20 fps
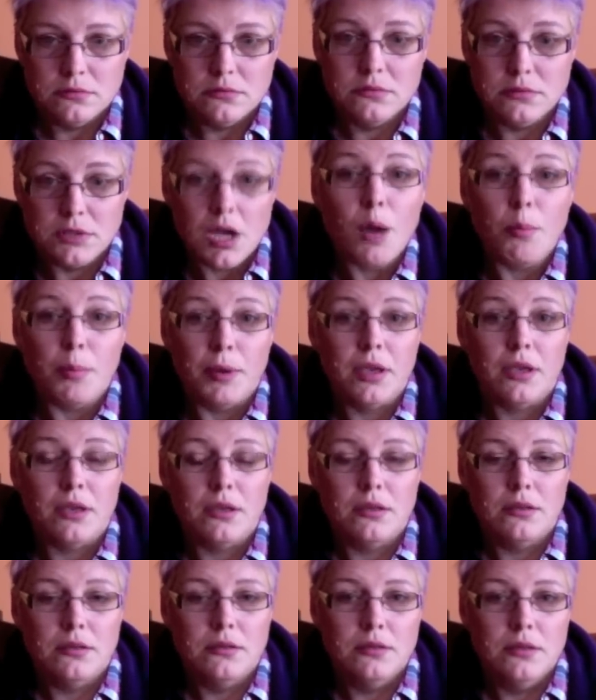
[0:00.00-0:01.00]
topic.
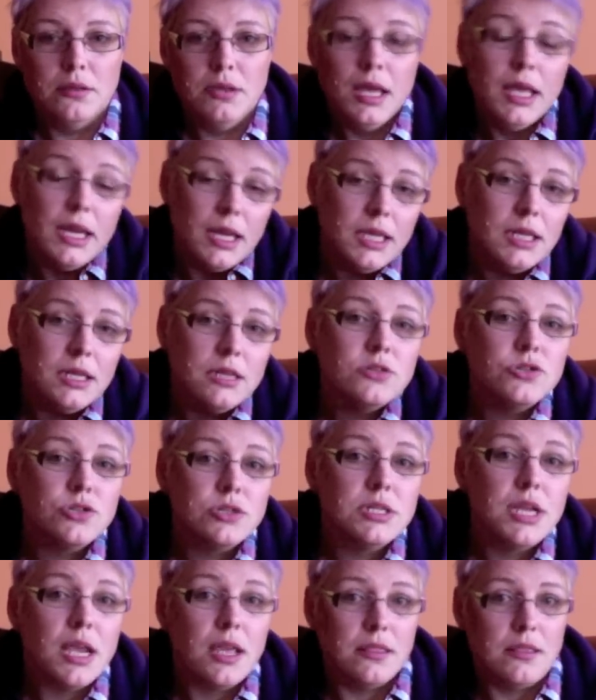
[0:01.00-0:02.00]
And I can
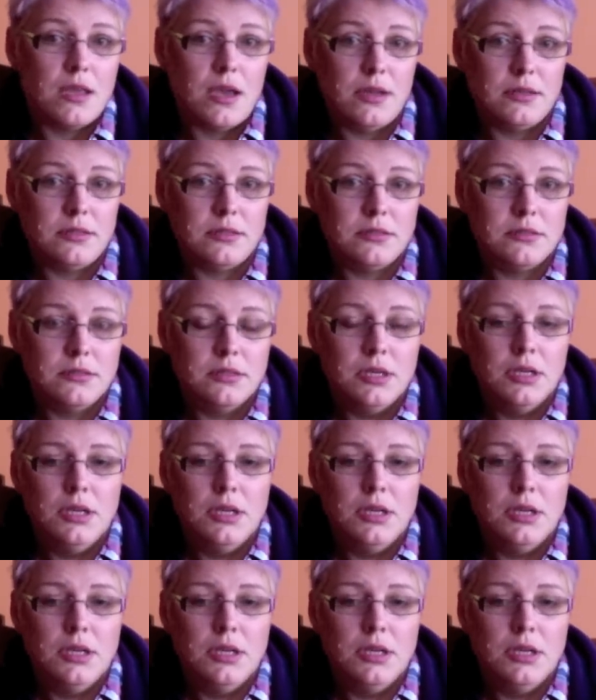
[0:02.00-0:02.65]
understand that.